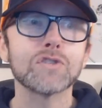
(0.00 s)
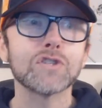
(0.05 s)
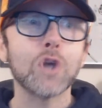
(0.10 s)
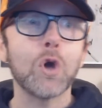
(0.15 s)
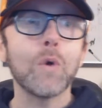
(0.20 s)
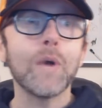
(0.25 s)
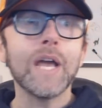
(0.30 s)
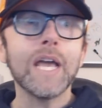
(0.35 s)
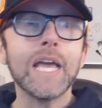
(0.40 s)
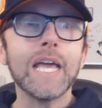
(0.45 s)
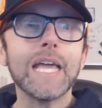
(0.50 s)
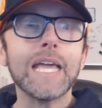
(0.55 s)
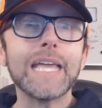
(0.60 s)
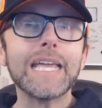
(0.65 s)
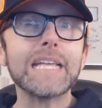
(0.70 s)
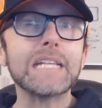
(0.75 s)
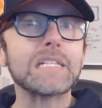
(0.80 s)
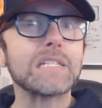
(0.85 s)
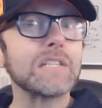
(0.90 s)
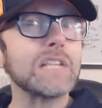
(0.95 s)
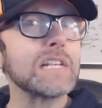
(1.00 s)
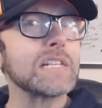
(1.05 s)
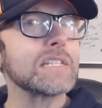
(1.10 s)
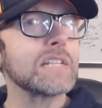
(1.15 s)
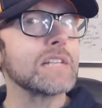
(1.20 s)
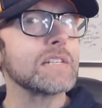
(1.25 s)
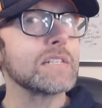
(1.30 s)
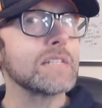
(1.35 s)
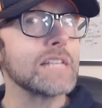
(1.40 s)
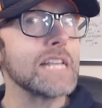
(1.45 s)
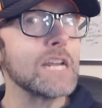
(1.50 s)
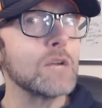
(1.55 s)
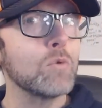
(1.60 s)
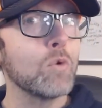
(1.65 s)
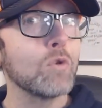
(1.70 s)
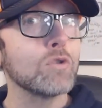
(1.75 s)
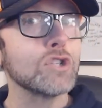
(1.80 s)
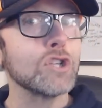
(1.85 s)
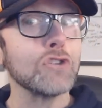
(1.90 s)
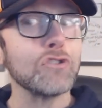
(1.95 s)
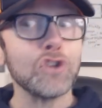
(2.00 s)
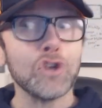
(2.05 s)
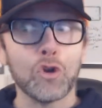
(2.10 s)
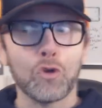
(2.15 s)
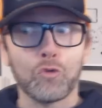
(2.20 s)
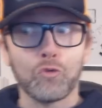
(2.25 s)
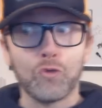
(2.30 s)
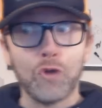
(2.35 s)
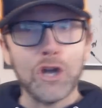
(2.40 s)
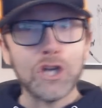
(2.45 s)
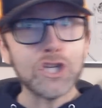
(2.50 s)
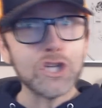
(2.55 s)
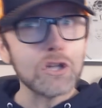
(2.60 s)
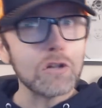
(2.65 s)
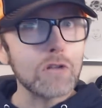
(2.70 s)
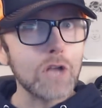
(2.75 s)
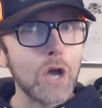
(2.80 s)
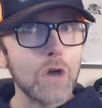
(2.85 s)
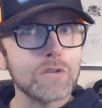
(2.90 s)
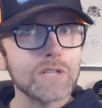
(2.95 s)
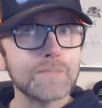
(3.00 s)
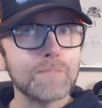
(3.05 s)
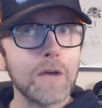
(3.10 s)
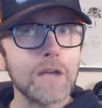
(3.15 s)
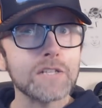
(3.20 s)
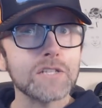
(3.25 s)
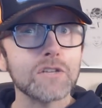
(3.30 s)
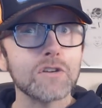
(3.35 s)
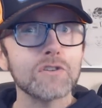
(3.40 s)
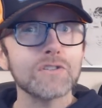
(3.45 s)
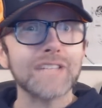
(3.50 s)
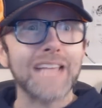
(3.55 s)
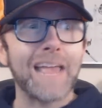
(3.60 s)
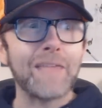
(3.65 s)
So is this a sequel to the original Ghostbusters